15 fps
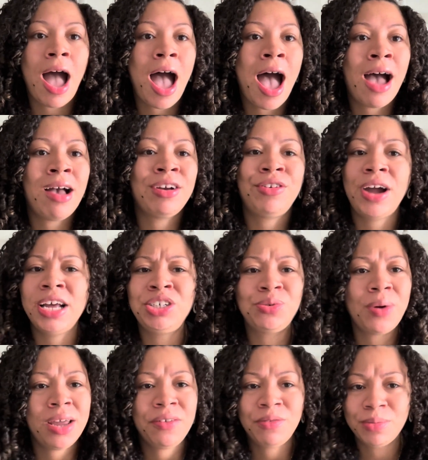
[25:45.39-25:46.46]
I
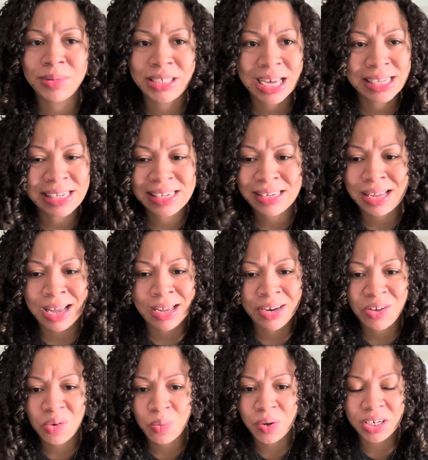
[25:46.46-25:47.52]
graduated from Texas
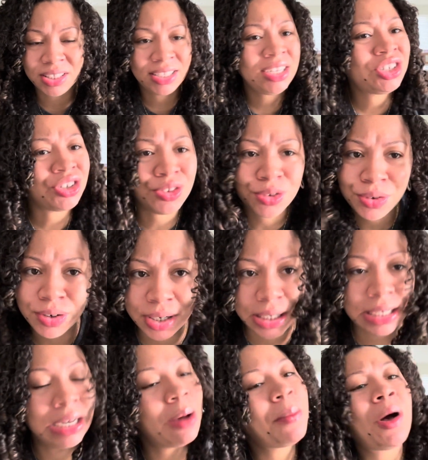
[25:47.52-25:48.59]
A&M with a teaching
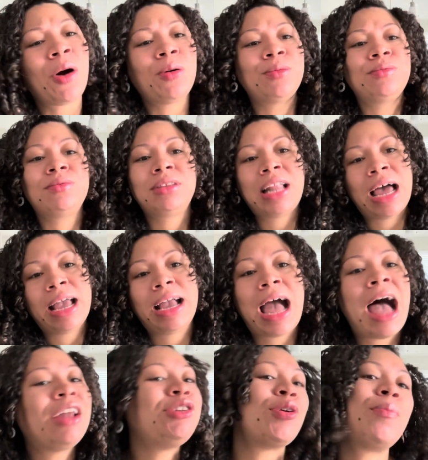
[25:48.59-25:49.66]
degree. Come on, like,
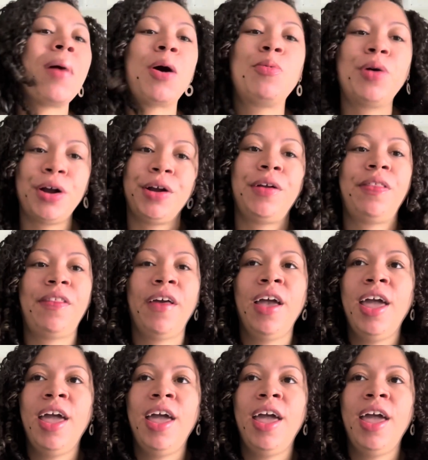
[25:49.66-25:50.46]
I know my worth,